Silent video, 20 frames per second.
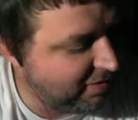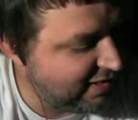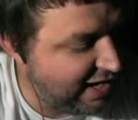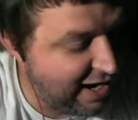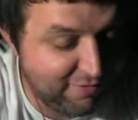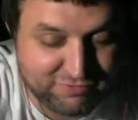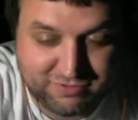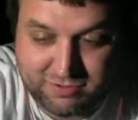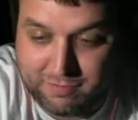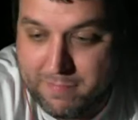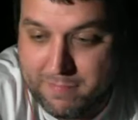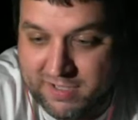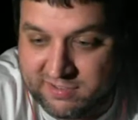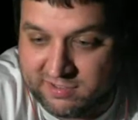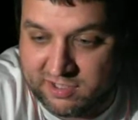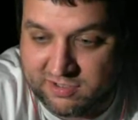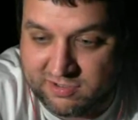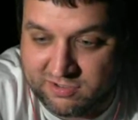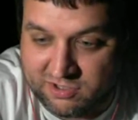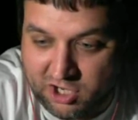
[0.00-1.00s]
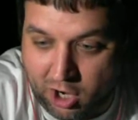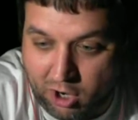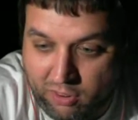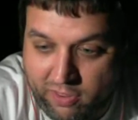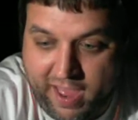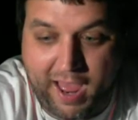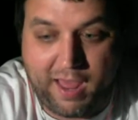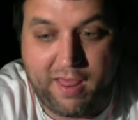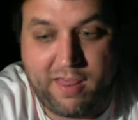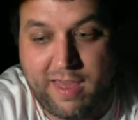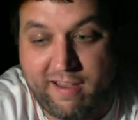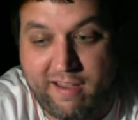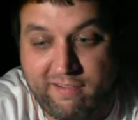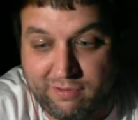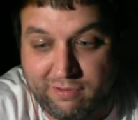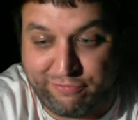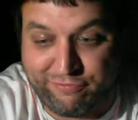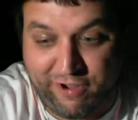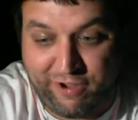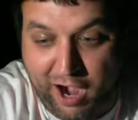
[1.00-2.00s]
they have some misses. That
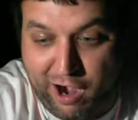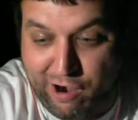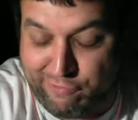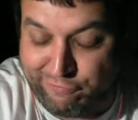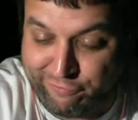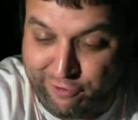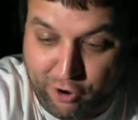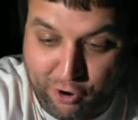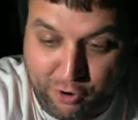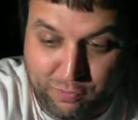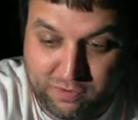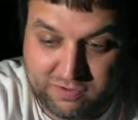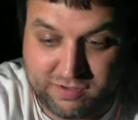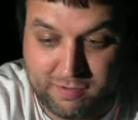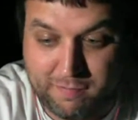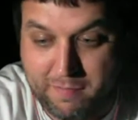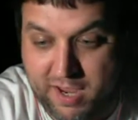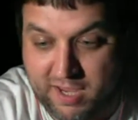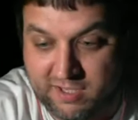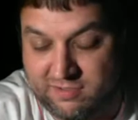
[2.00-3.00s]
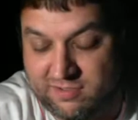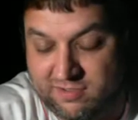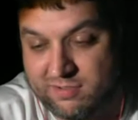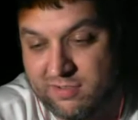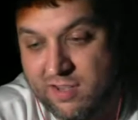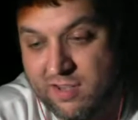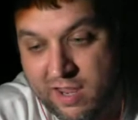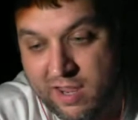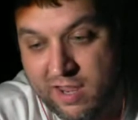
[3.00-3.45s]
the Fire Phone was a miss.